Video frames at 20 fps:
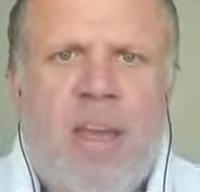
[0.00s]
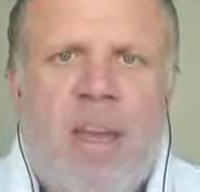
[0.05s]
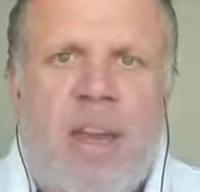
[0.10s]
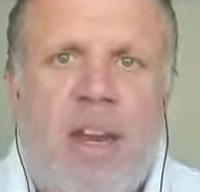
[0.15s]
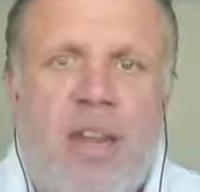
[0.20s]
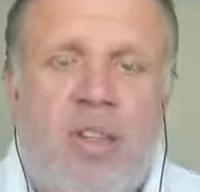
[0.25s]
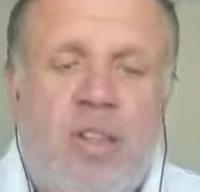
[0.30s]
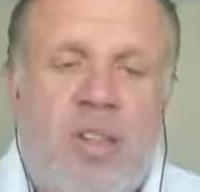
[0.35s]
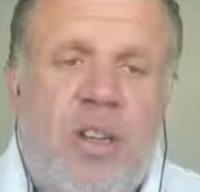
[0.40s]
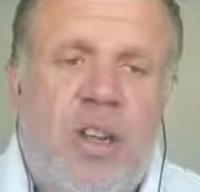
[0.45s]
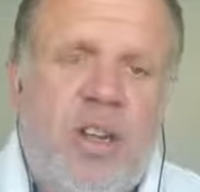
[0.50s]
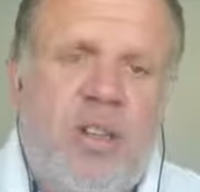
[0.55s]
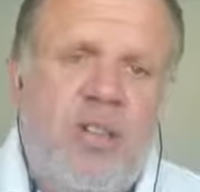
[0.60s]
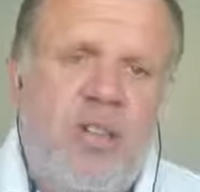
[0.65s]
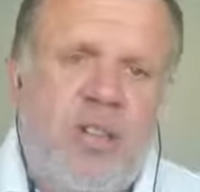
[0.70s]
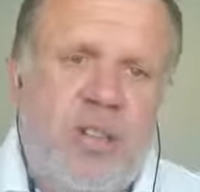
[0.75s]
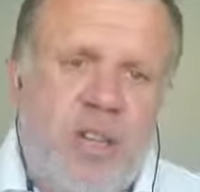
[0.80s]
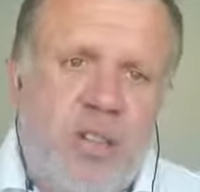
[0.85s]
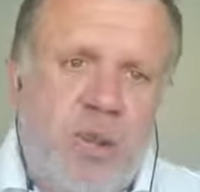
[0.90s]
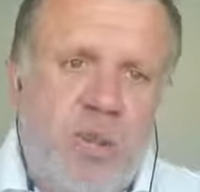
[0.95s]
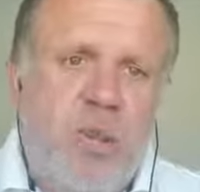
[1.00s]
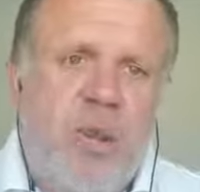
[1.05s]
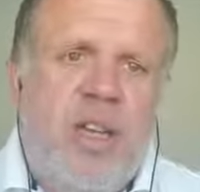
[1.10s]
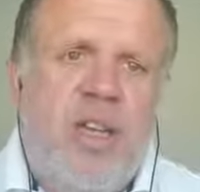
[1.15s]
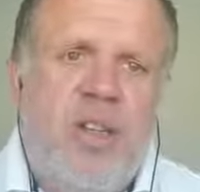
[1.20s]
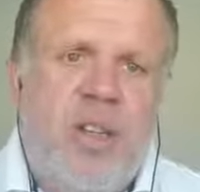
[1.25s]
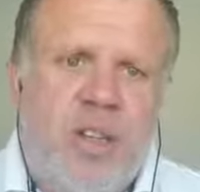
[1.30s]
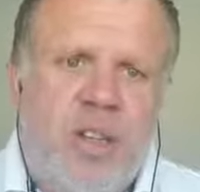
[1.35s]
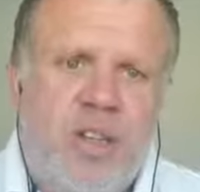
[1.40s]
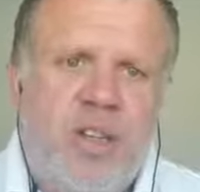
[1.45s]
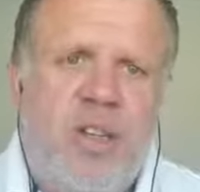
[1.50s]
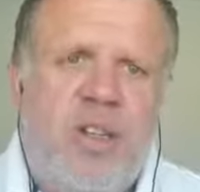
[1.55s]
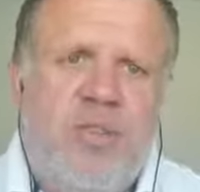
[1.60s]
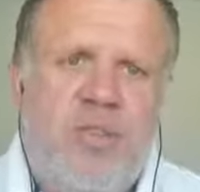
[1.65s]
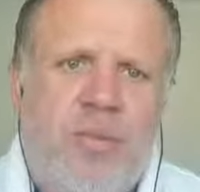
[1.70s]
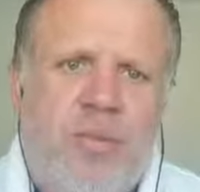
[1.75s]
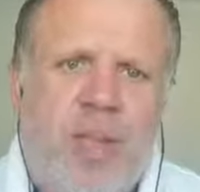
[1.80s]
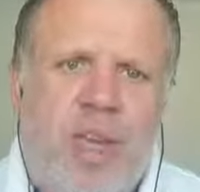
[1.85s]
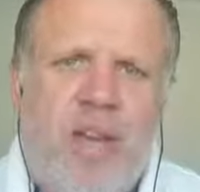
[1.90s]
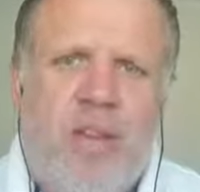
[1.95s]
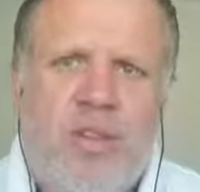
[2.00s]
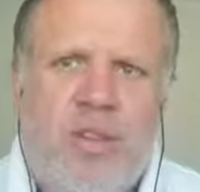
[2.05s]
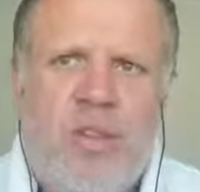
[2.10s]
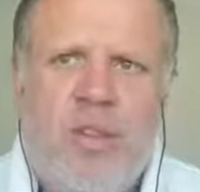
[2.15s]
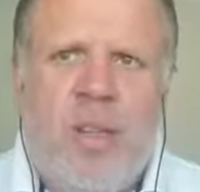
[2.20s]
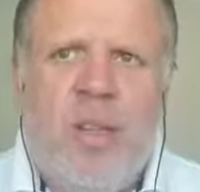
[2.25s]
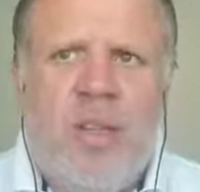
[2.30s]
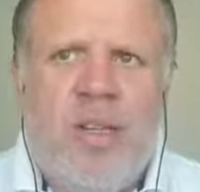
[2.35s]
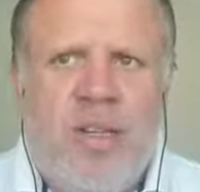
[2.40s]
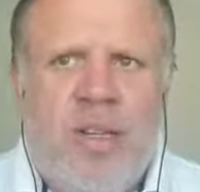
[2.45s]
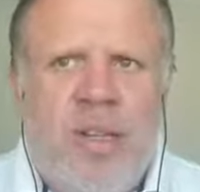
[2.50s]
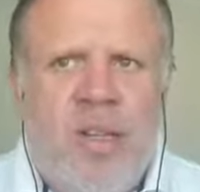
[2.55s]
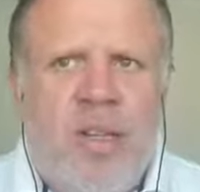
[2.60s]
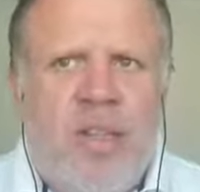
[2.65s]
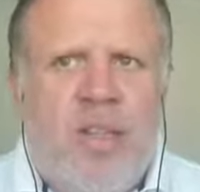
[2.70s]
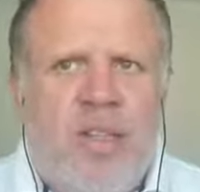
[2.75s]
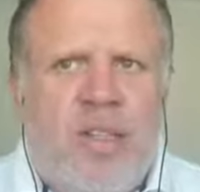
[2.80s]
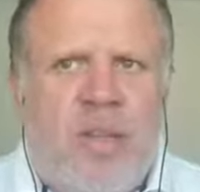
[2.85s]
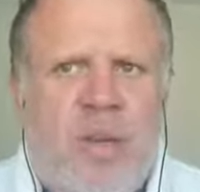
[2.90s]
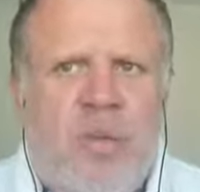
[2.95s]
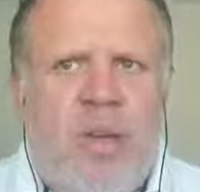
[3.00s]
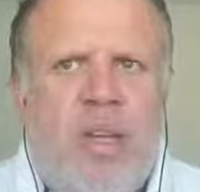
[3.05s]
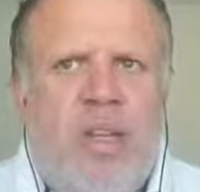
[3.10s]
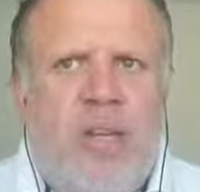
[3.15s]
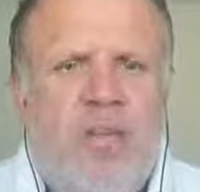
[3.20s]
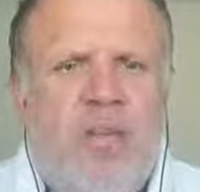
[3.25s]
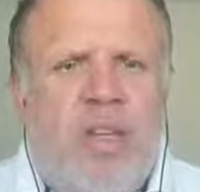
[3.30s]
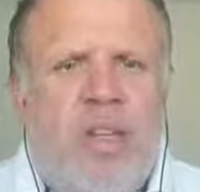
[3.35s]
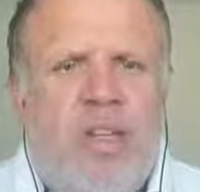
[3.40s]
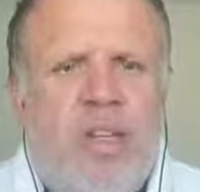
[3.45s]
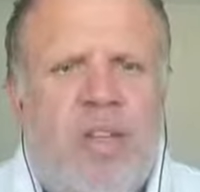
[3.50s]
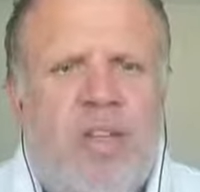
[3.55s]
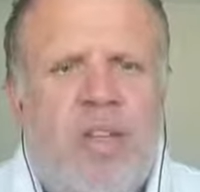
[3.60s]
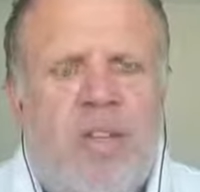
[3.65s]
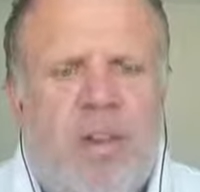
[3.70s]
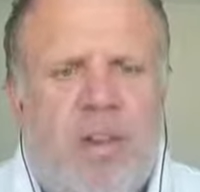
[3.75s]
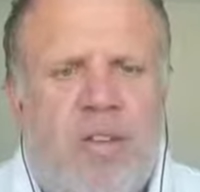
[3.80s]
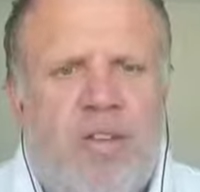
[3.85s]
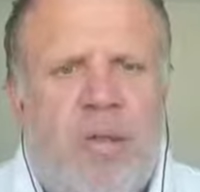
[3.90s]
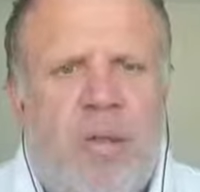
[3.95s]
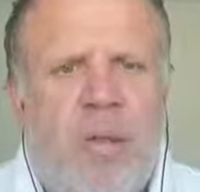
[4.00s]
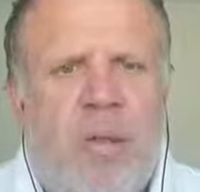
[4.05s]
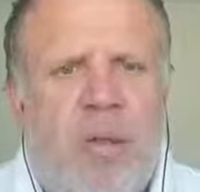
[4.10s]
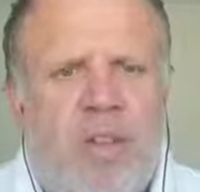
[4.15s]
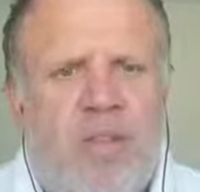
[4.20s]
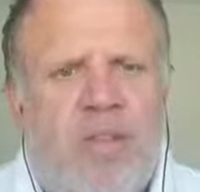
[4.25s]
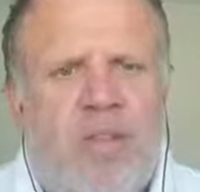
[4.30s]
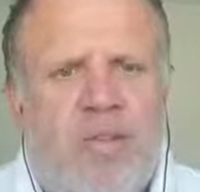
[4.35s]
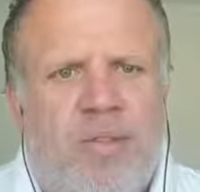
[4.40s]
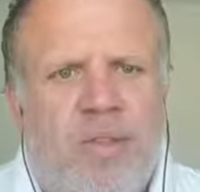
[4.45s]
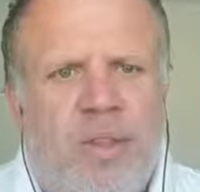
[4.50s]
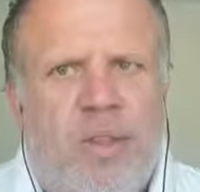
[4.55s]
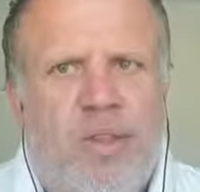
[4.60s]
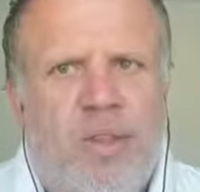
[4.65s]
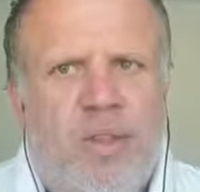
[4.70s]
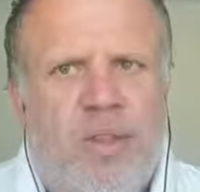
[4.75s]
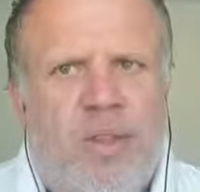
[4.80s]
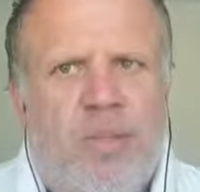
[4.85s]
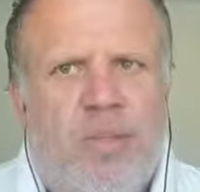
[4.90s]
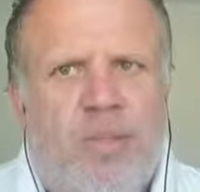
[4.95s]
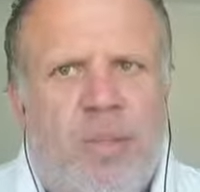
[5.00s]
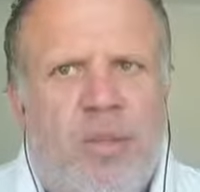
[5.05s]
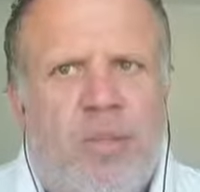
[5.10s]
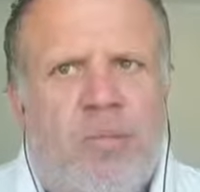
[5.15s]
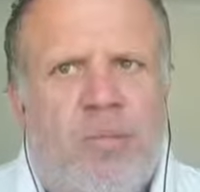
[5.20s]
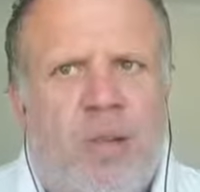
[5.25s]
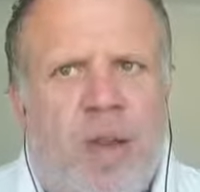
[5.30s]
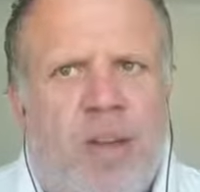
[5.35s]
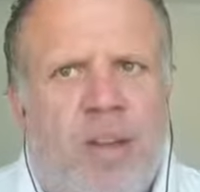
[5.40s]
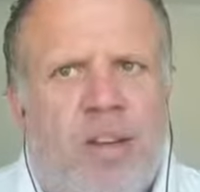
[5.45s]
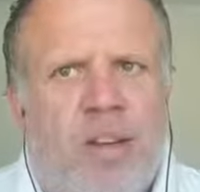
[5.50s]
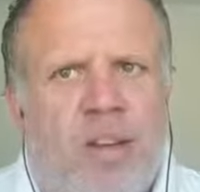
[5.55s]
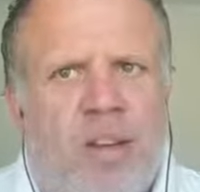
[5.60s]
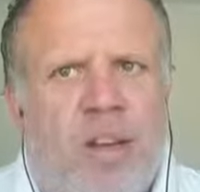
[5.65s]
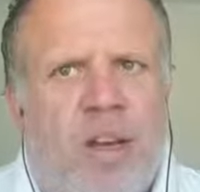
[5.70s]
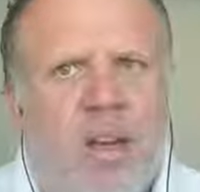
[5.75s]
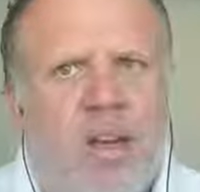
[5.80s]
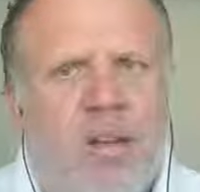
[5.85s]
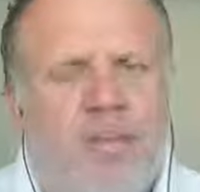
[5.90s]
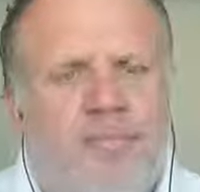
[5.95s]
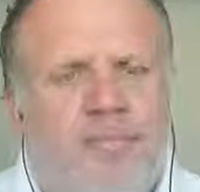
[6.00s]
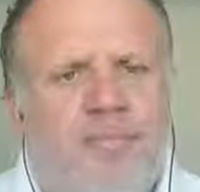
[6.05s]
And it's a wheel, and it starts from the outside. So we discover what the features of your brand are.